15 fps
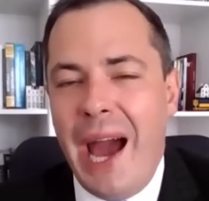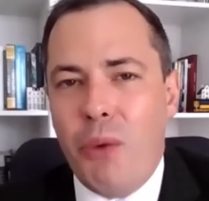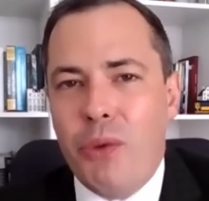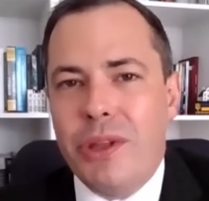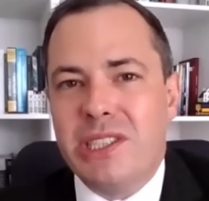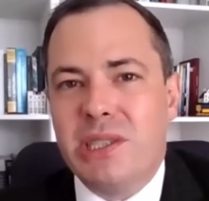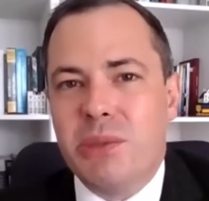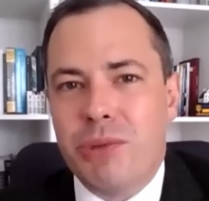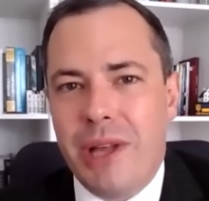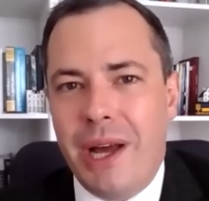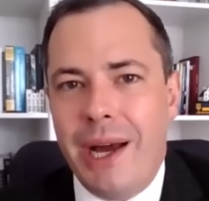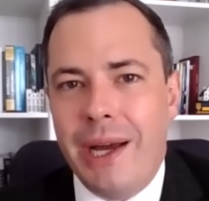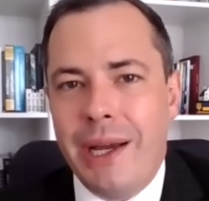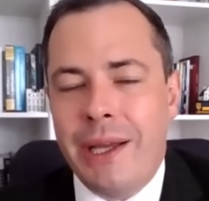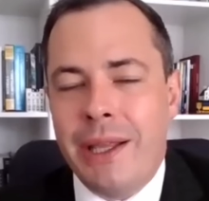How will they
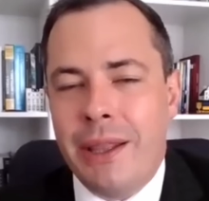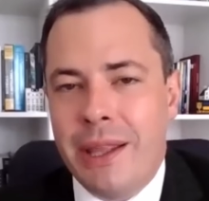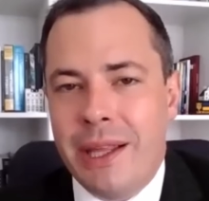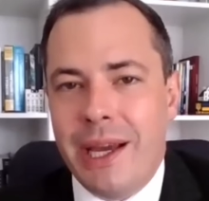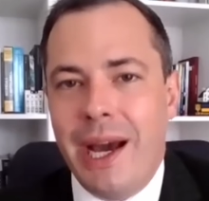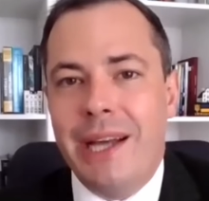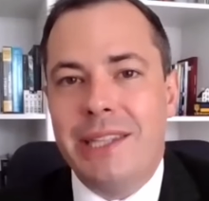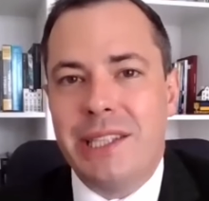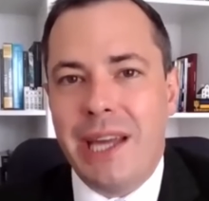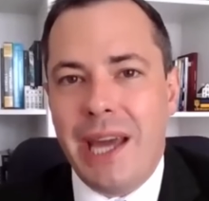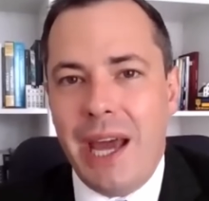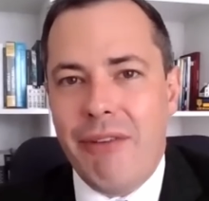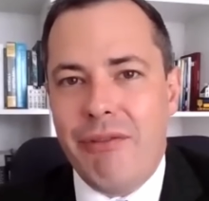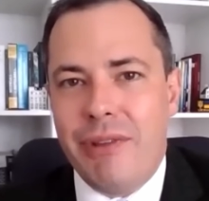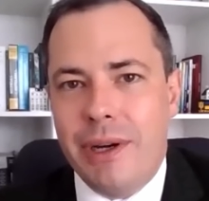supply the guys they
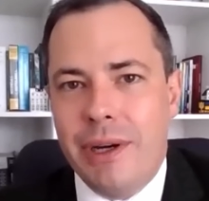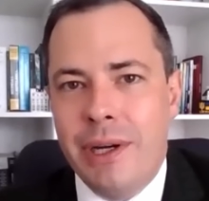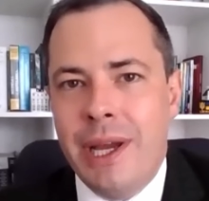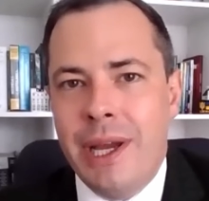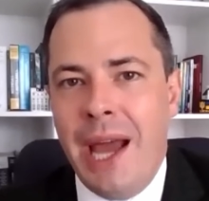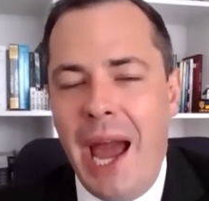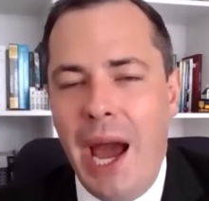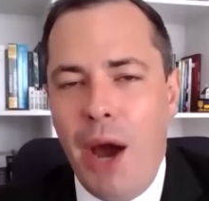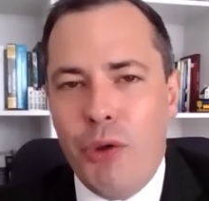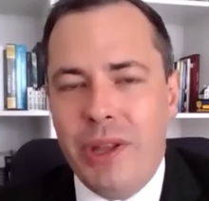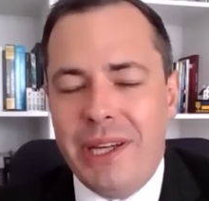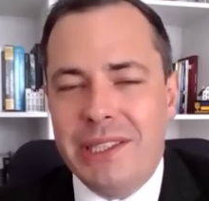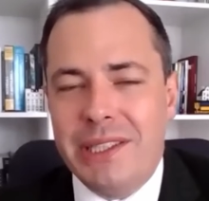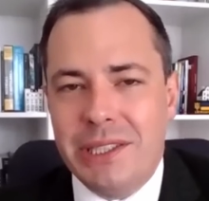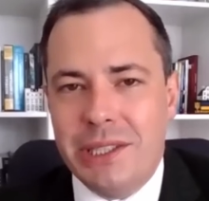have there? How will
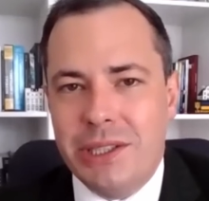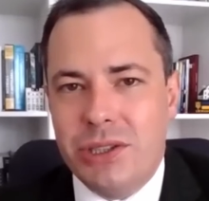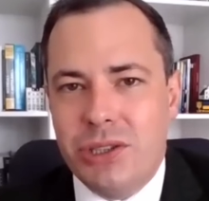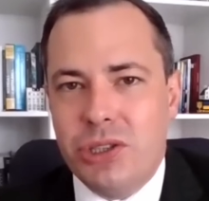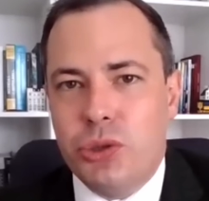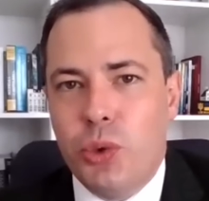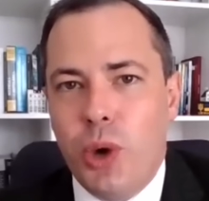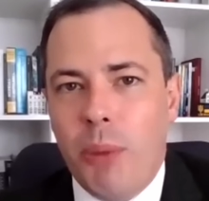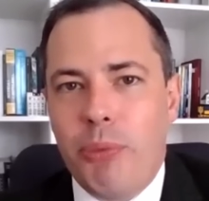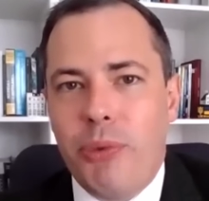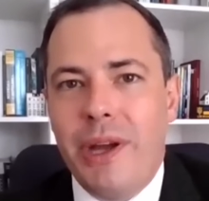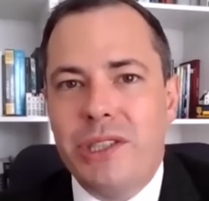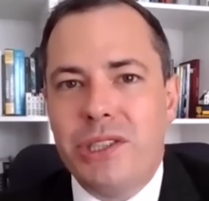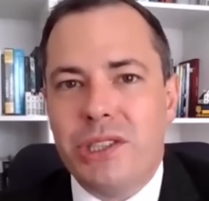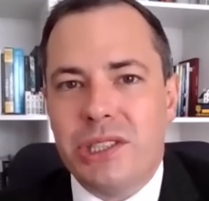they continue to do
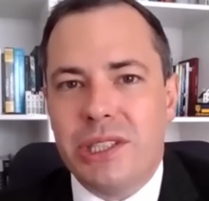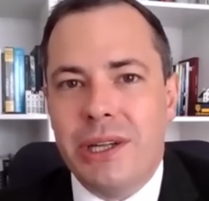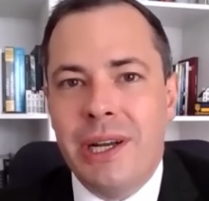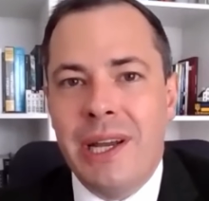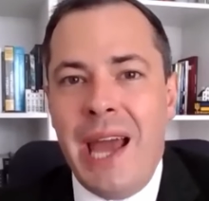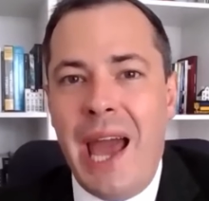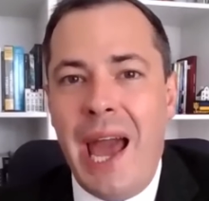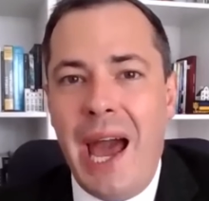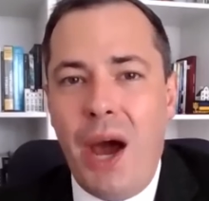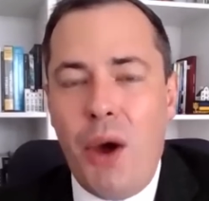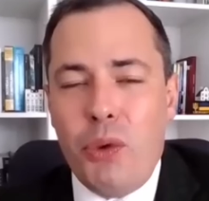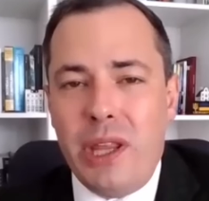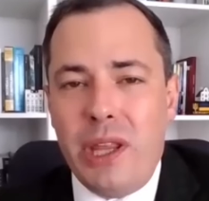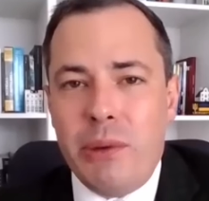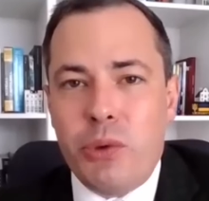operations there? How
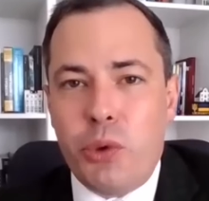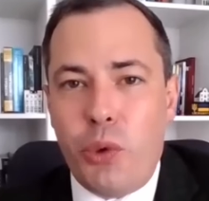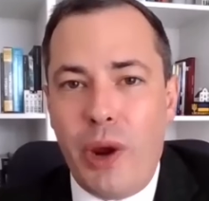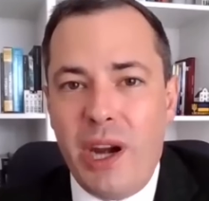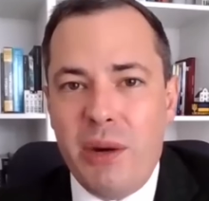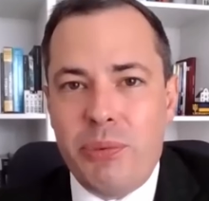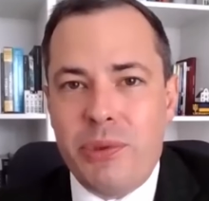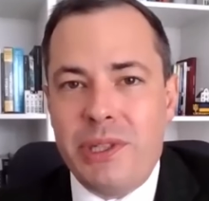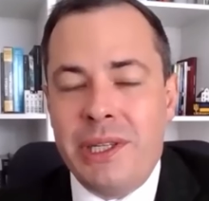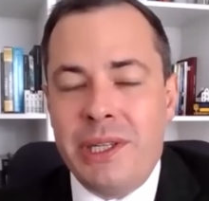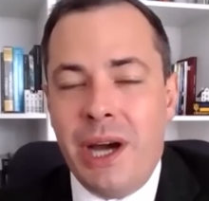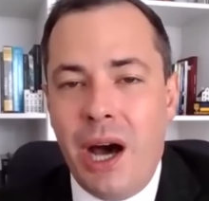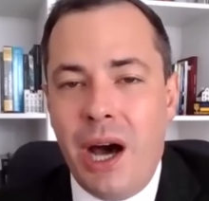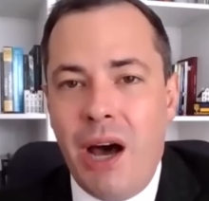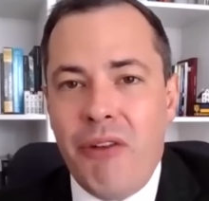will they
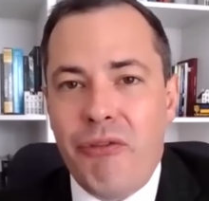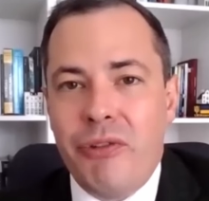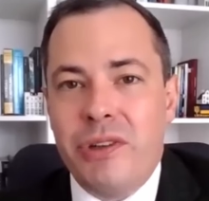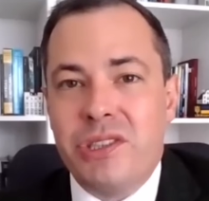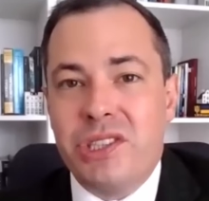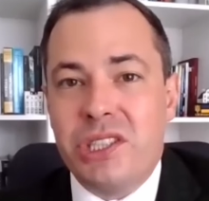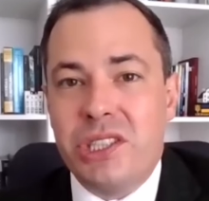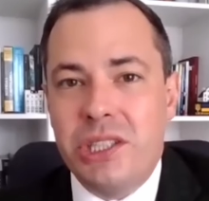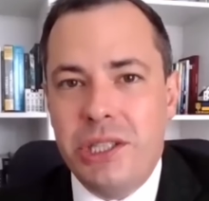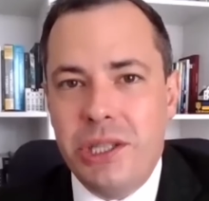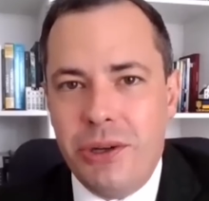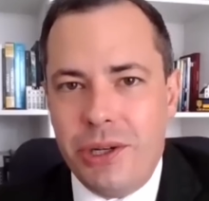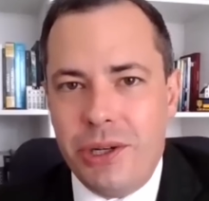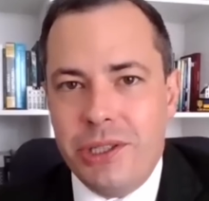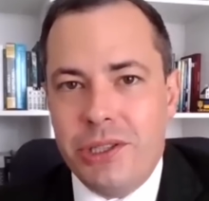credibly offer
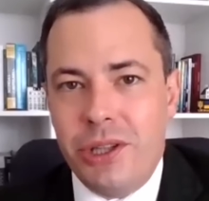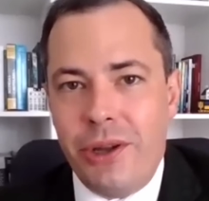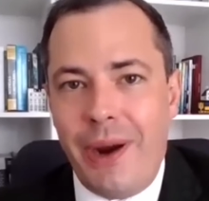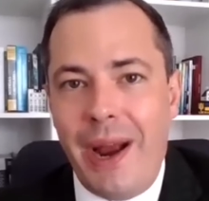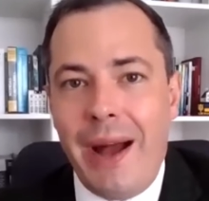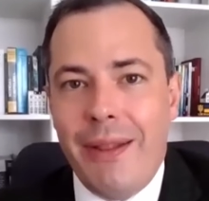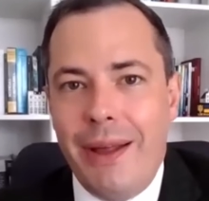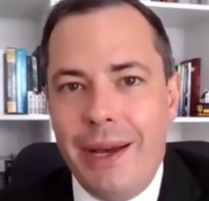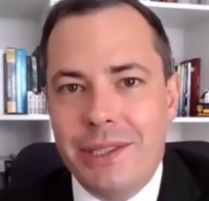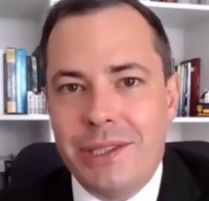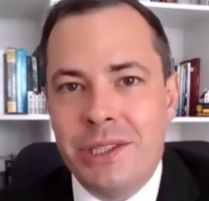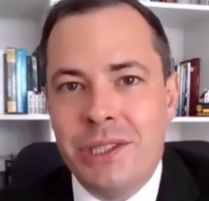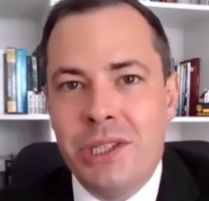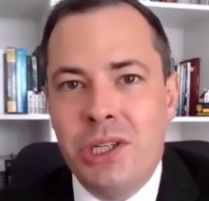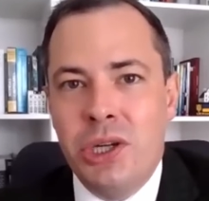security to their
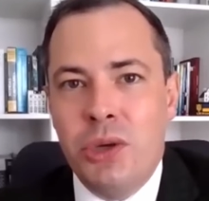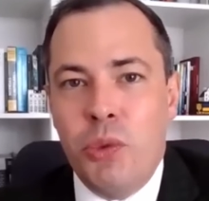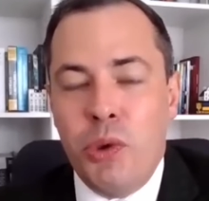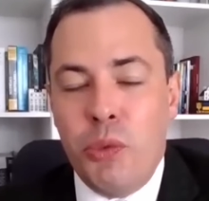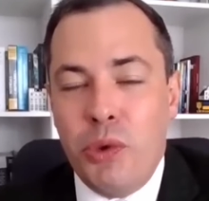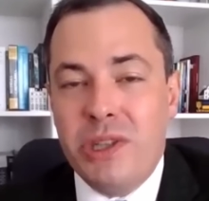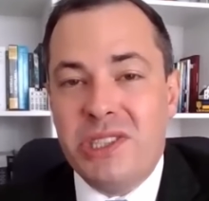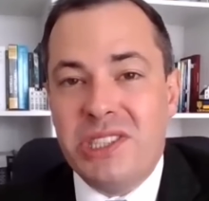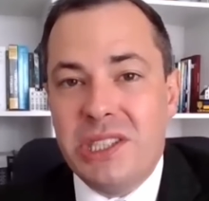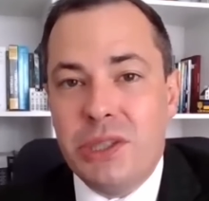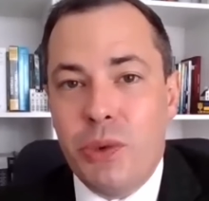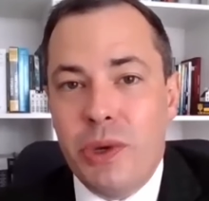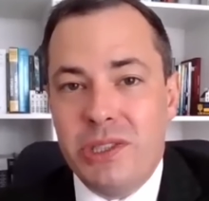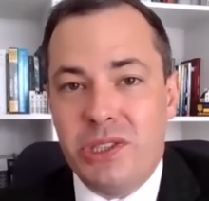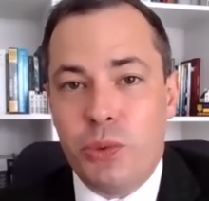allies when we see
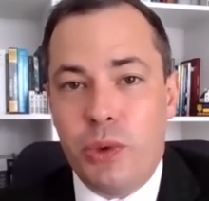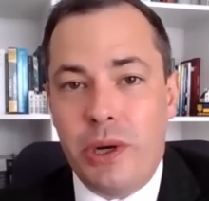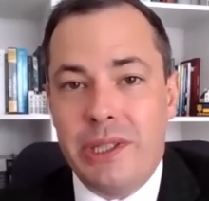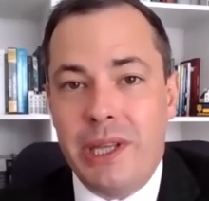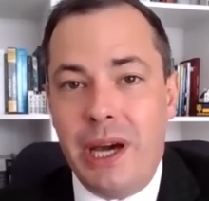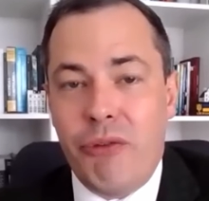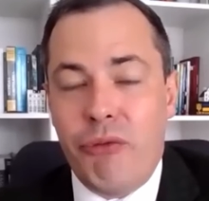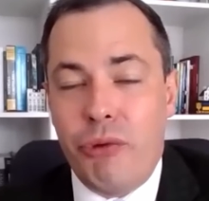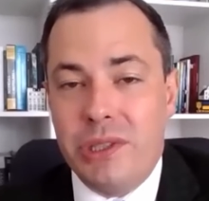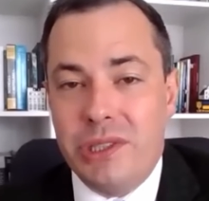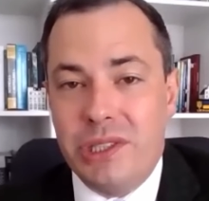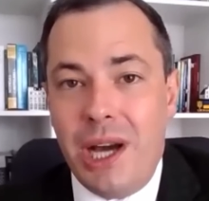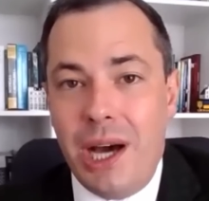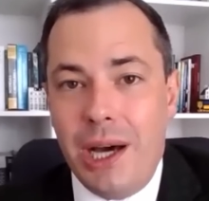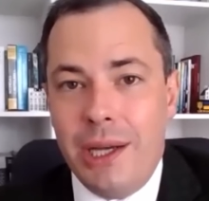what's worked out for
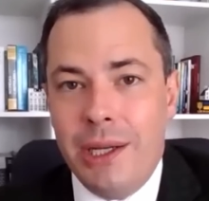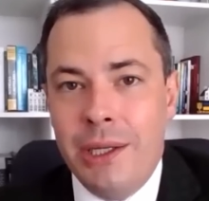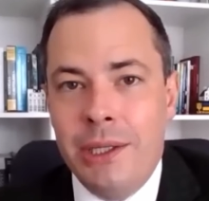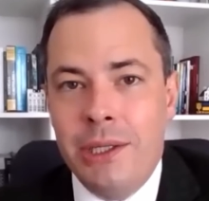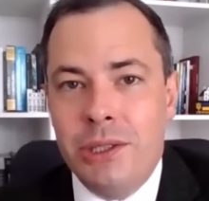Assad?